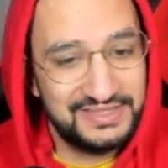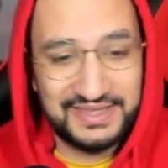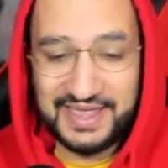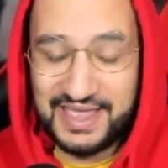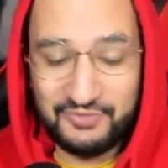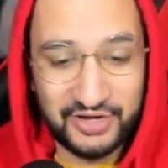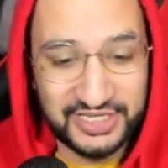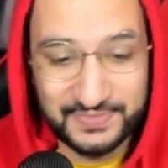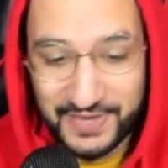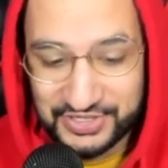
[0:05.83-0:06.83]
Today I've got
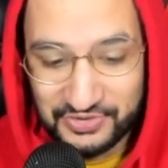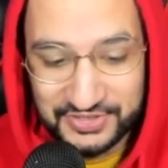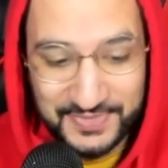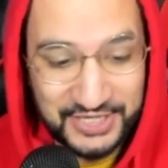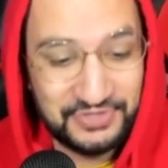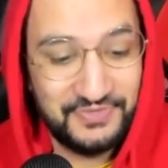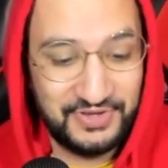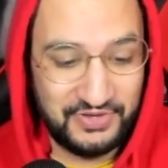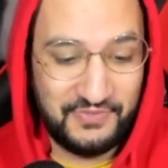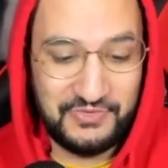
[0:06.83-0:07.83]
a special, special
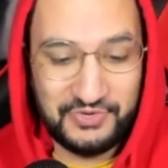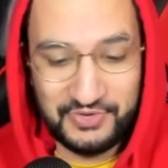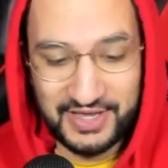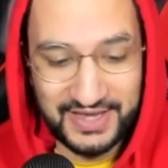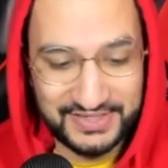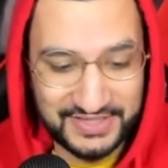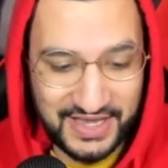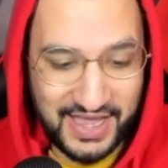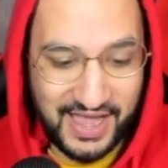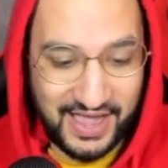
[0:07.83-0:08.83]
video for you guys.
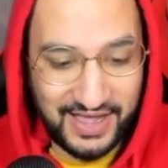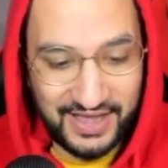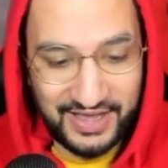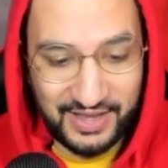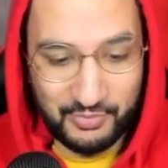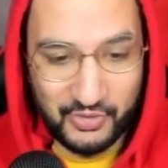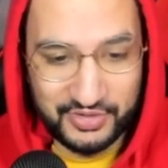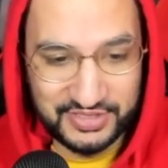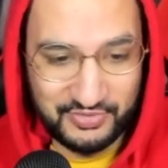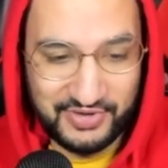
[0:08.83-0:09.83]
I am
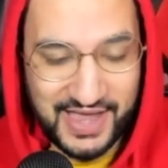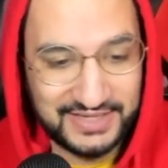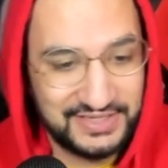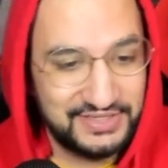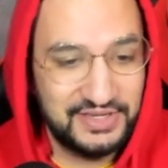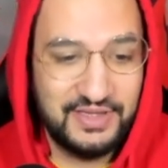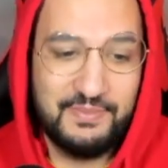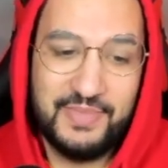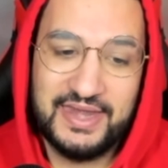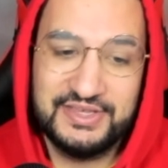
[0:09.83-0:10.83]
going to be reacting
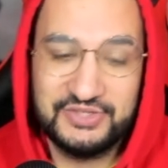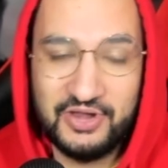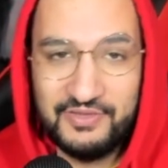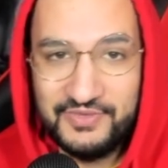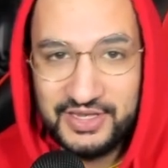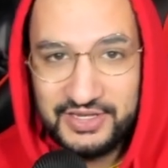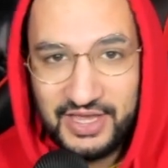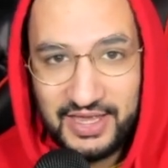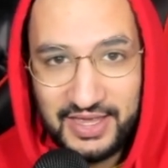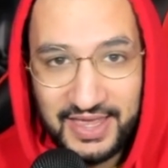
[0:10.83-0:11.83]
to Benny Soliven
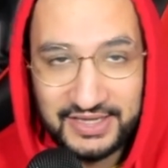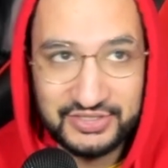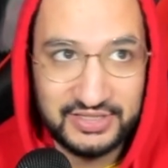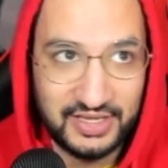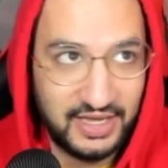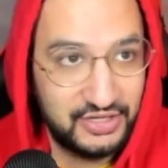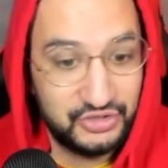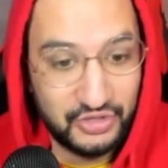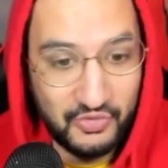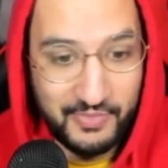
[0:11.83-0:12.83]
X
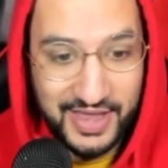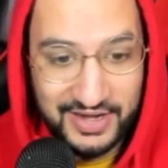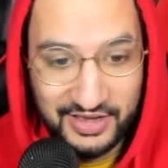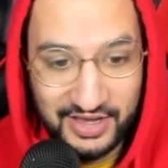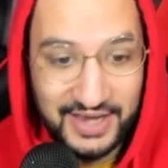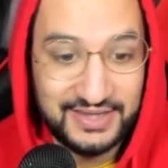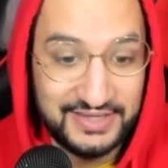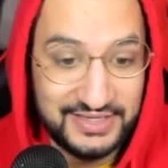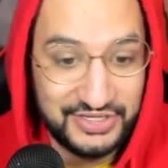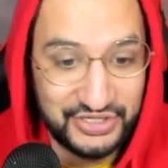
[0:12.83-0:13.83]
and Joe Maynor and
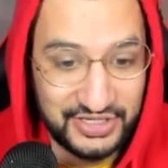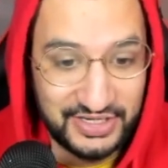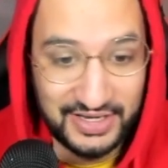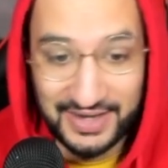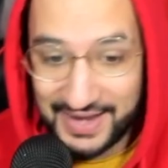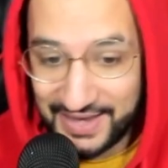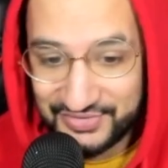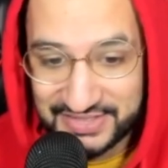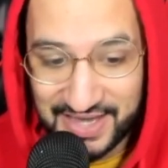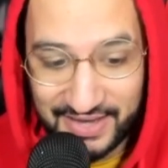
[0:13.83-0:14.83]
DDG
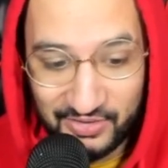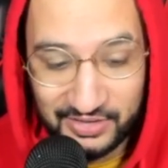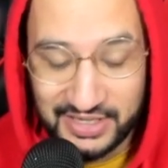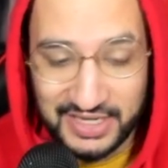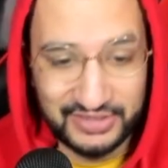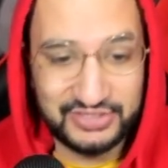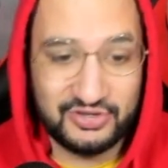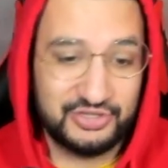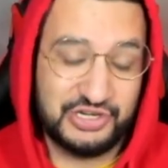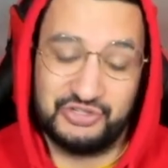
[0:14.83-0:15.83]
Lifestyle. The
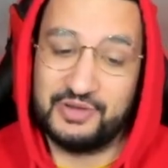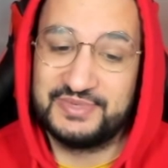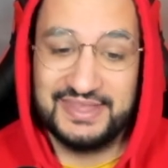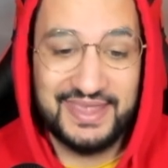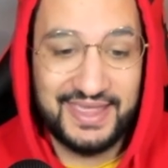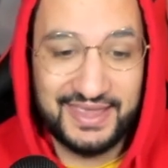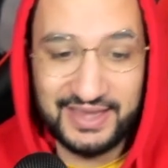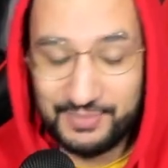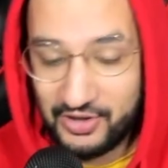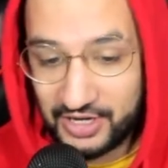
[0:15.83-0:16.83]
song just dropped
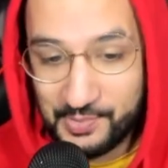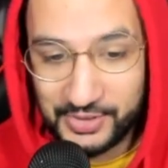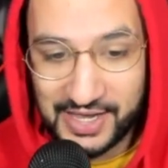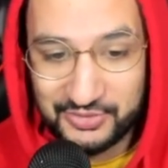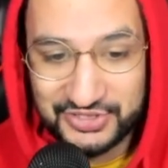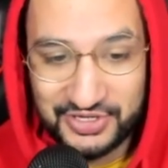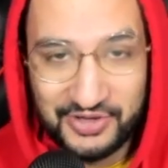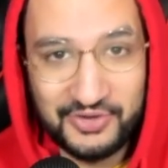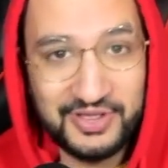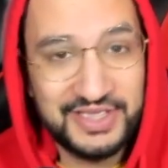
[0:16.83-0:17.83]
today about a couple hours
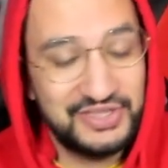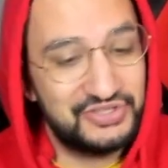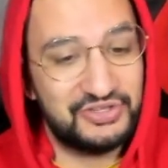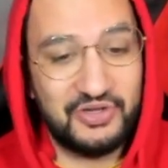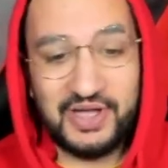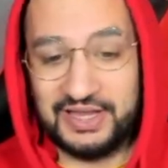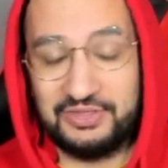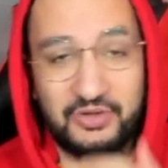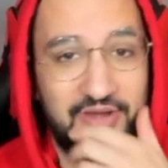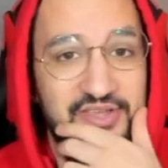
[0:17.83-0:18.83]
ago. So I
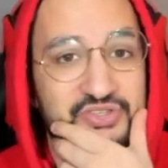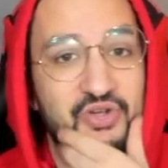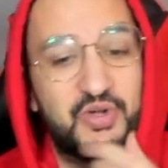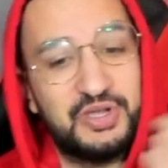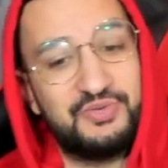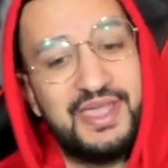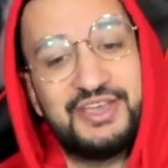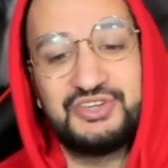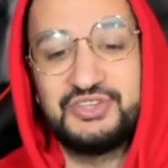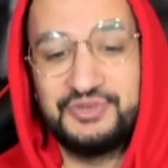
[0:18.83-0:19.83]
thought let's do a quick
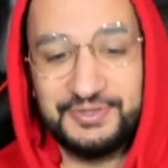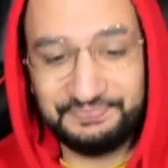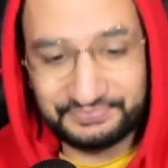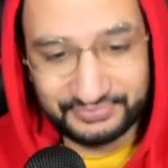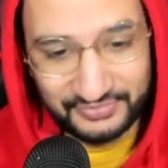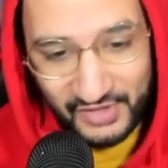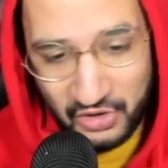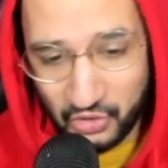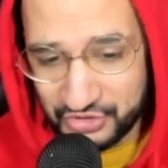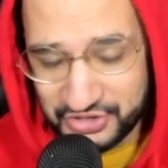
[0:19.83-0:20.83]
reaction to
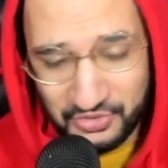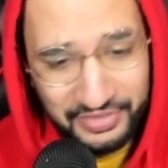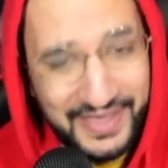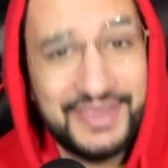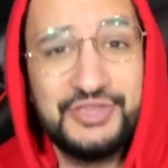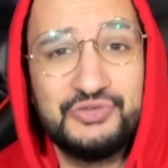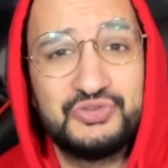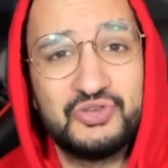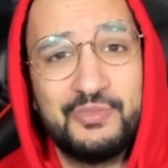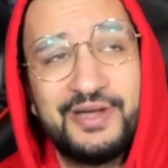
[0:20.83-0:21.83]
it. Also, thank you
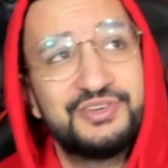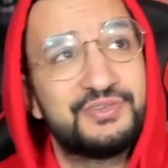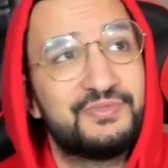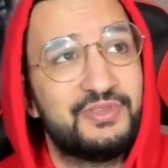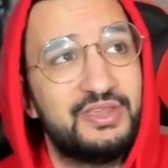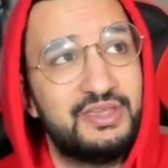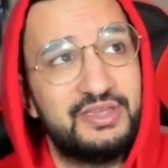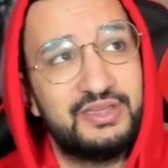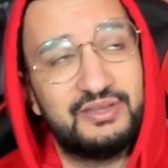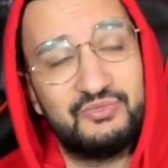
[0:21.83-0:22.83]
so much for
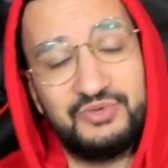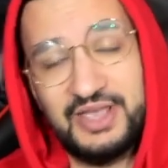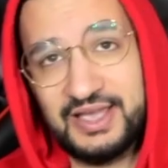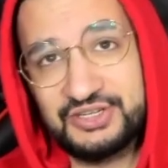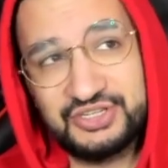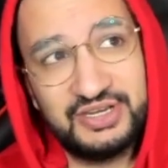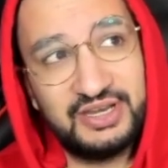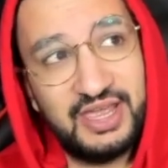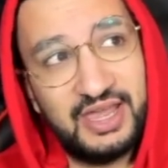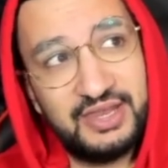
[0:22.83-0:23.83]
the
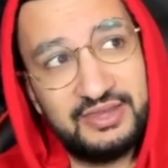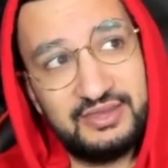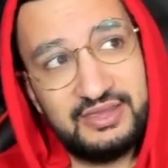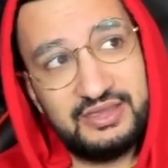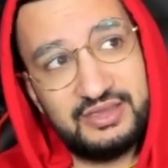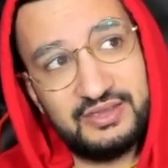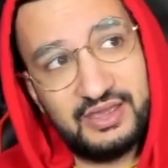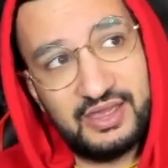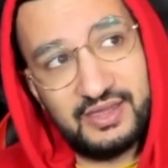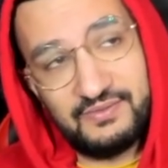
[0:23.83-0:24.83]
reaction and
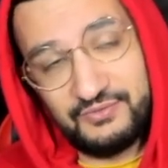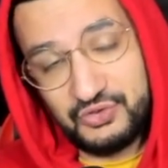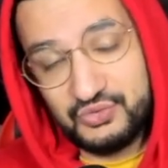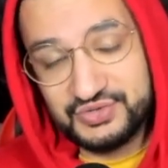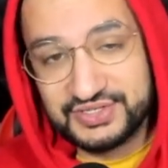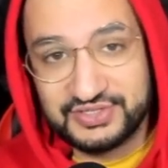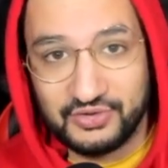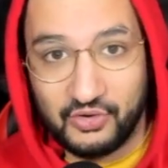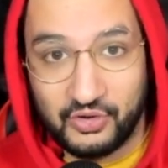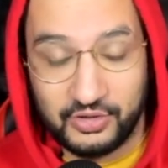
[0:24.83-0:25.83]
the uh, views
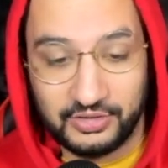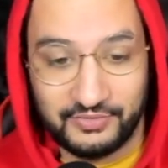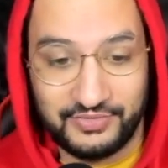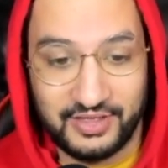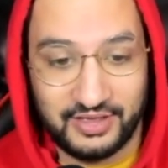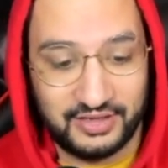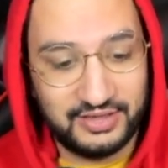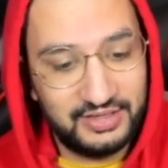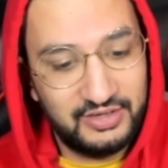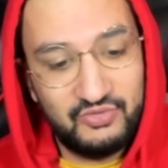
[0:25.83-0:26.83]
to all of the
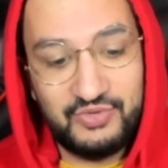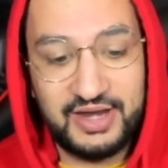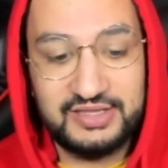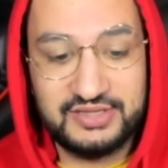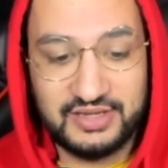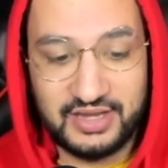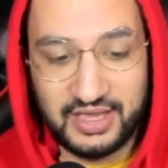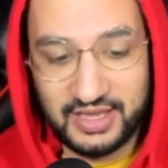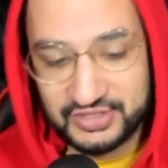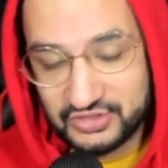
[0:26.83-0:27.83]

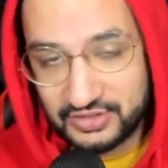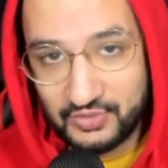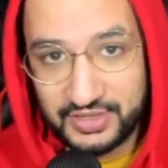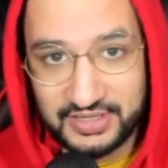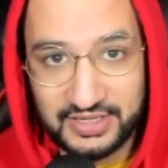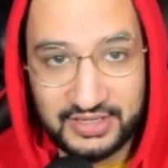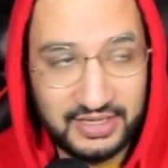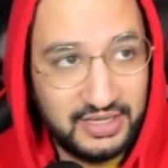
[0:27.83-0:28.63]
reggaeton uh, song that we did.